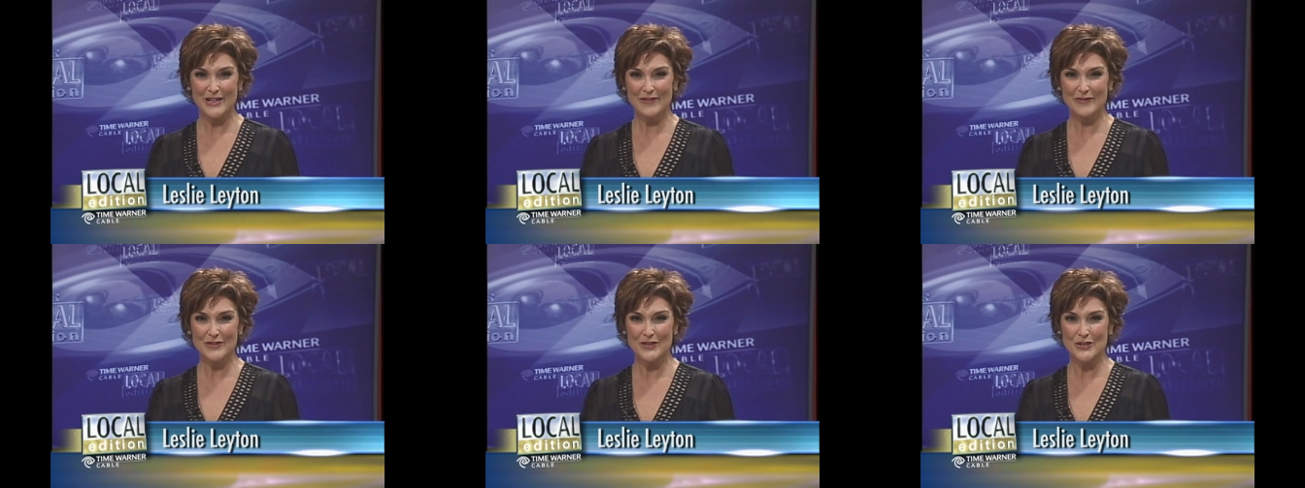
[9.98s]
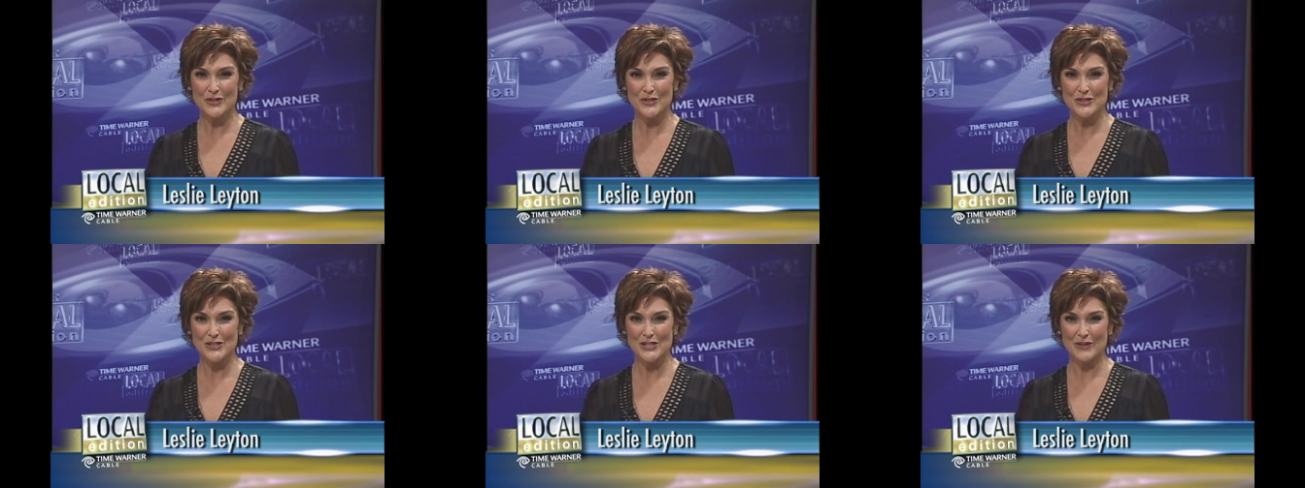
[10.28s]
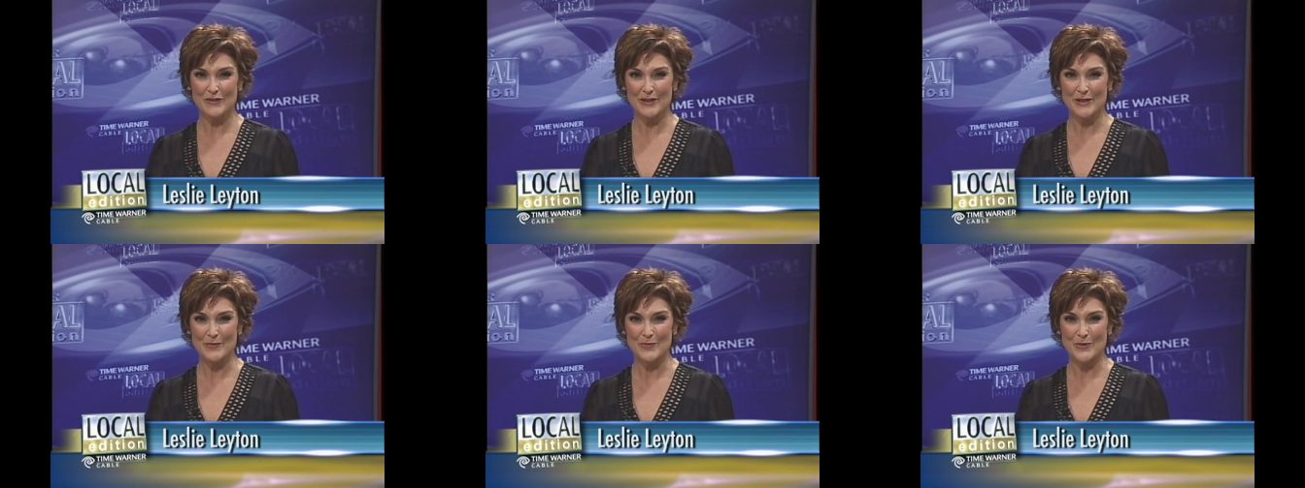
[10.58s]
Governor
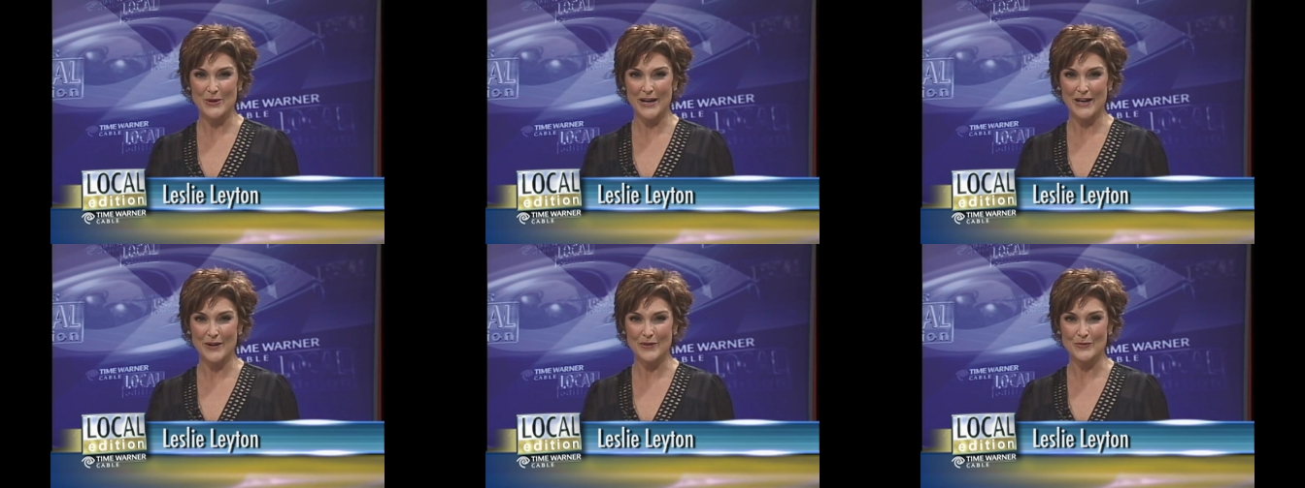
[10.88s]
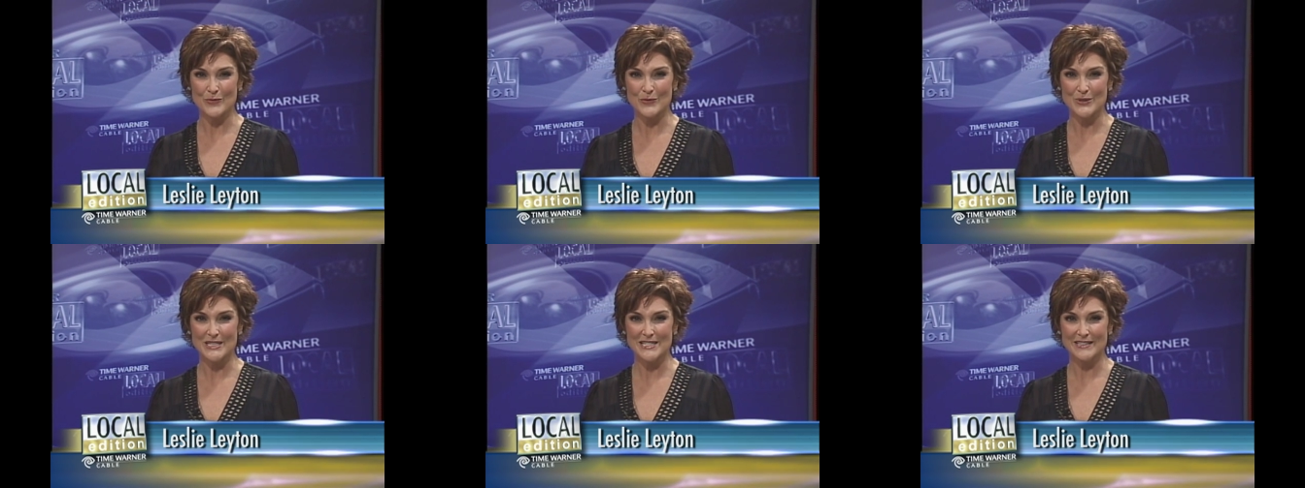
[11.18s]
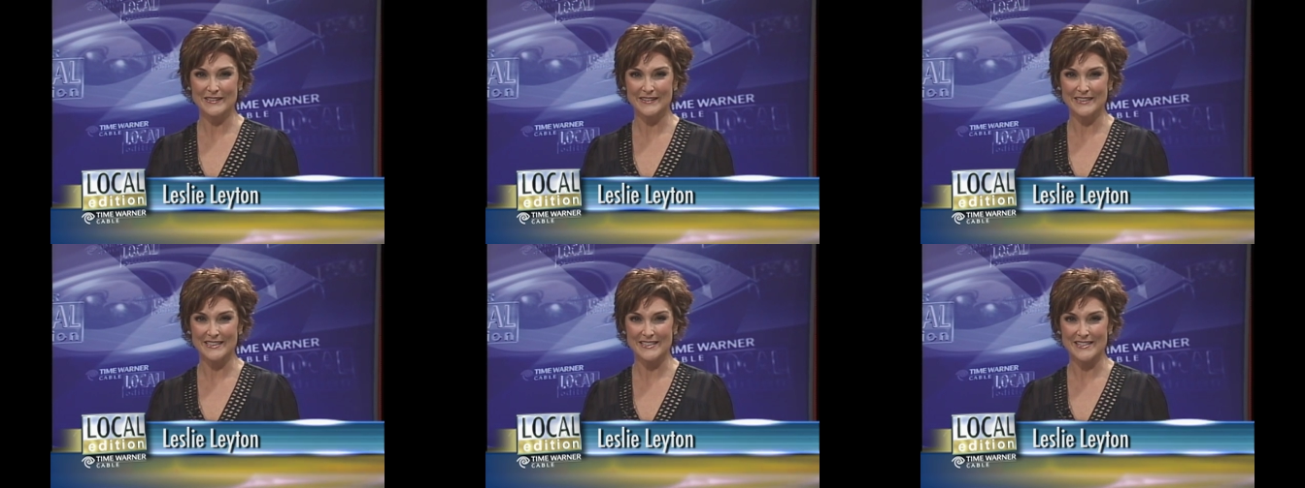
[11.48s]
Jerry Brown
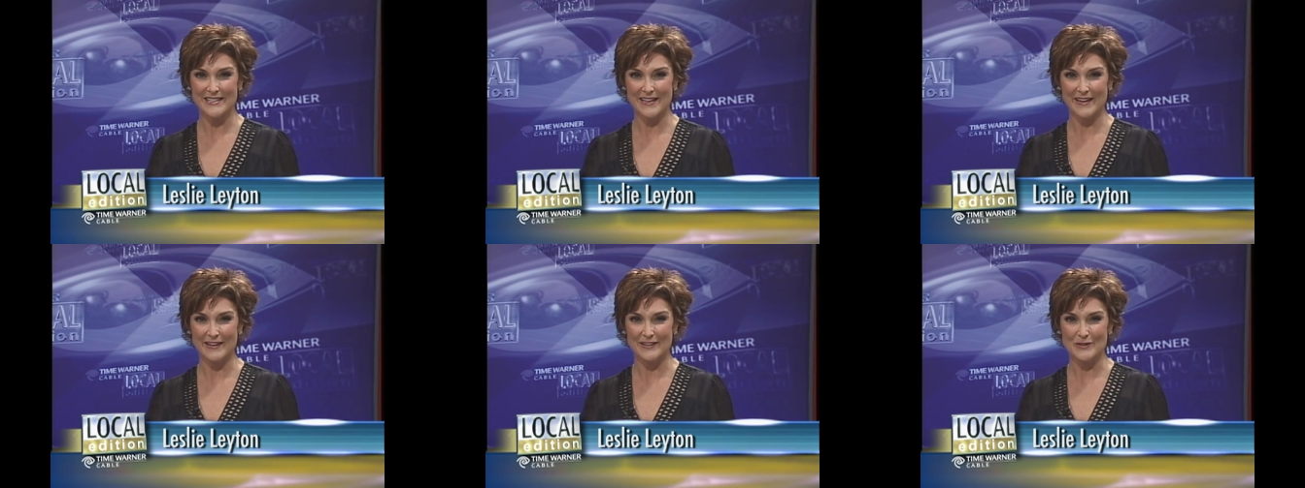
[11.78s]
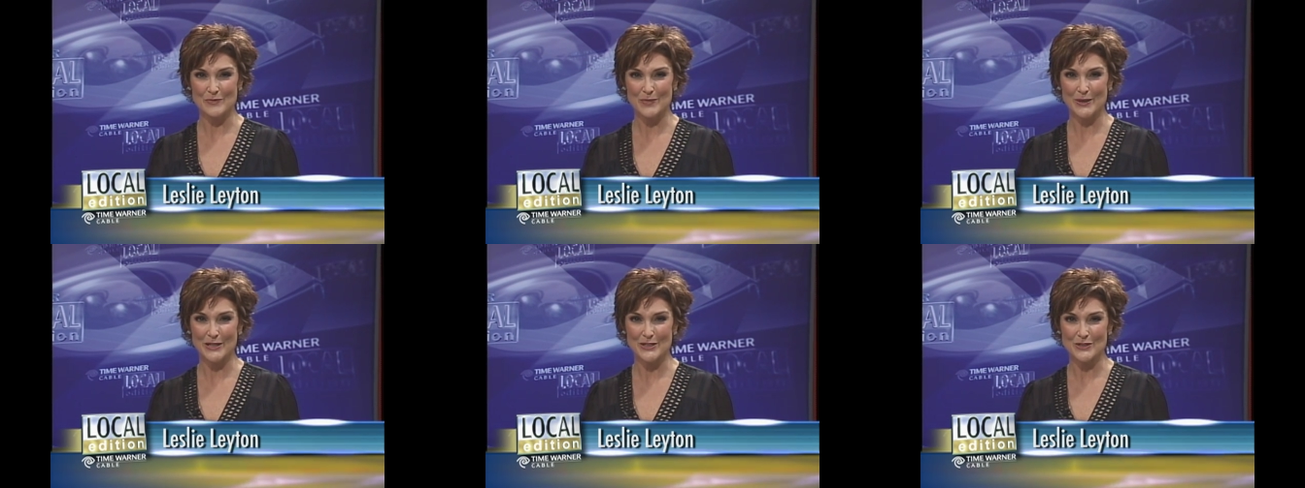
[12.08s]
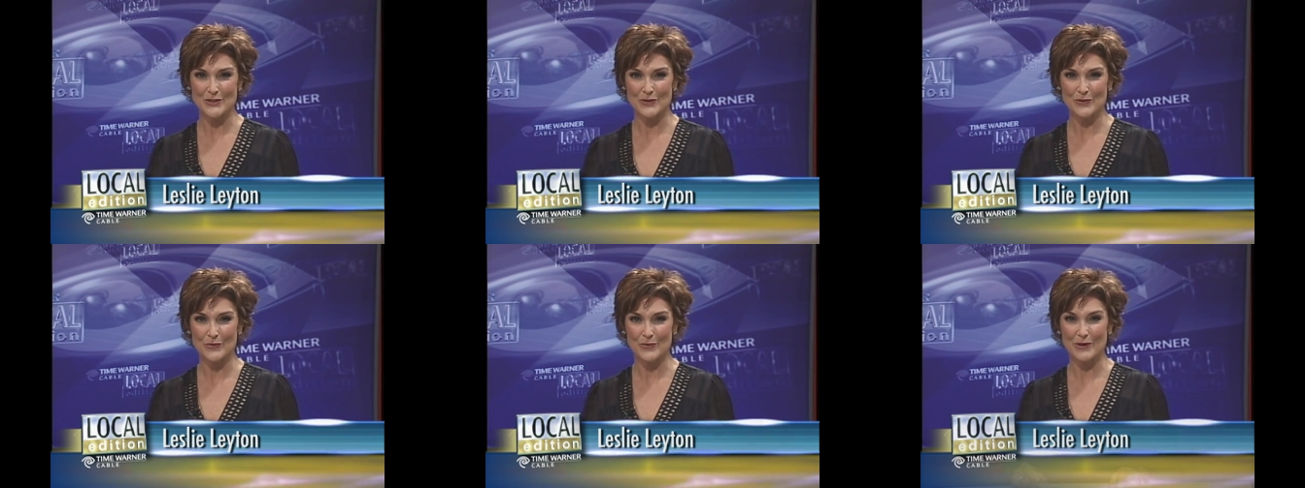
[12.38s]
recently signed a
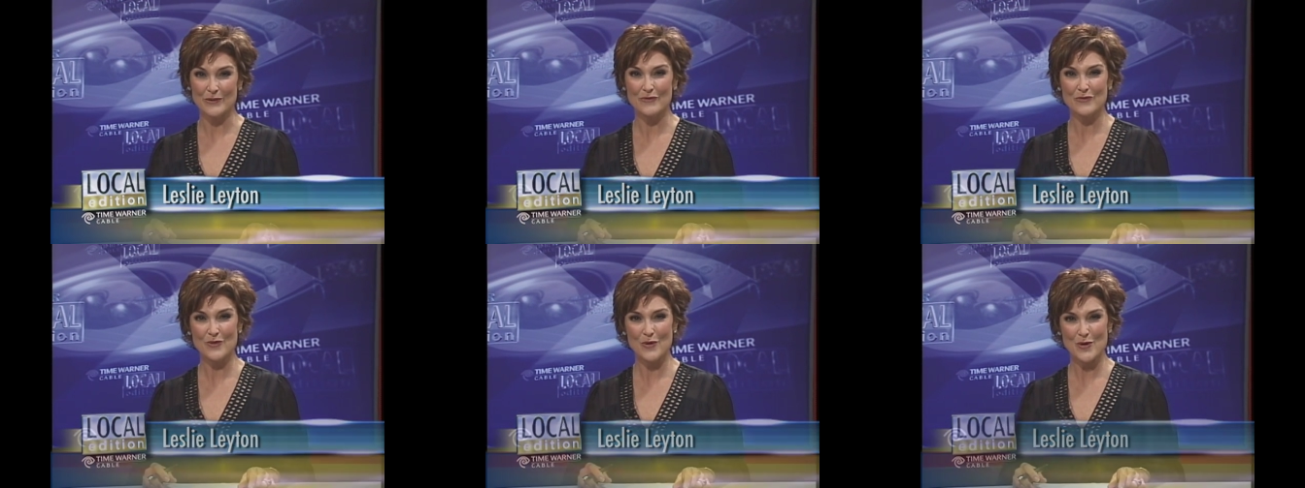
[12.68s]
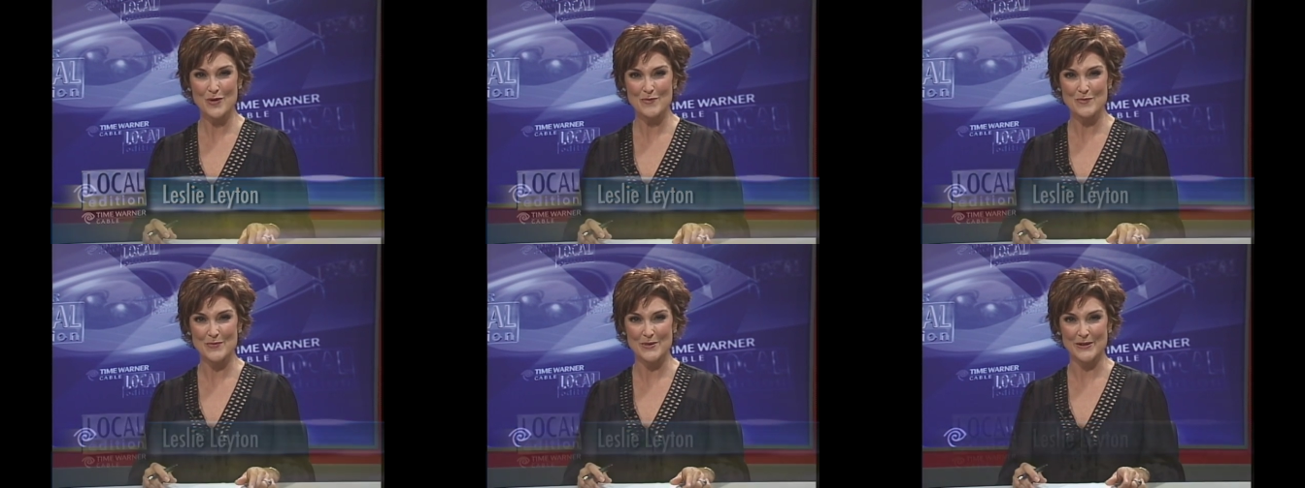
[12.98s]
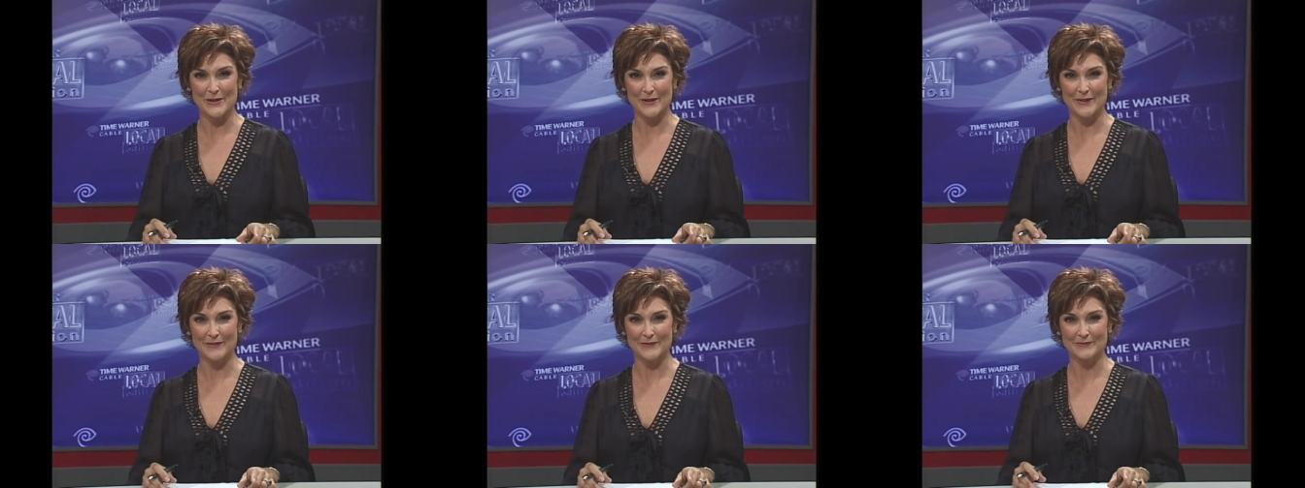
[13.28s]
pension reform
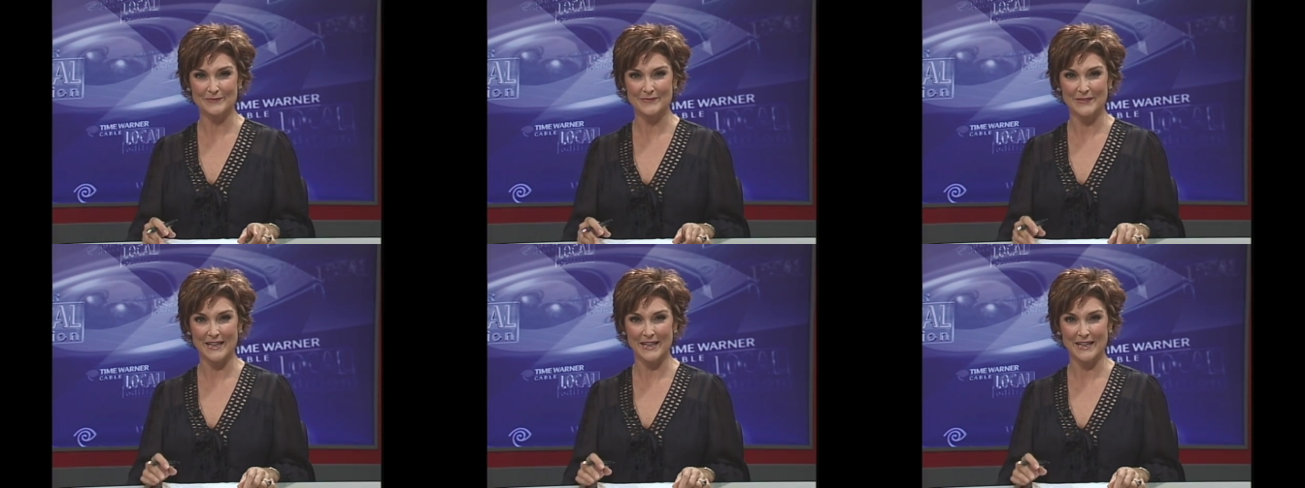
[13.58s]
bill.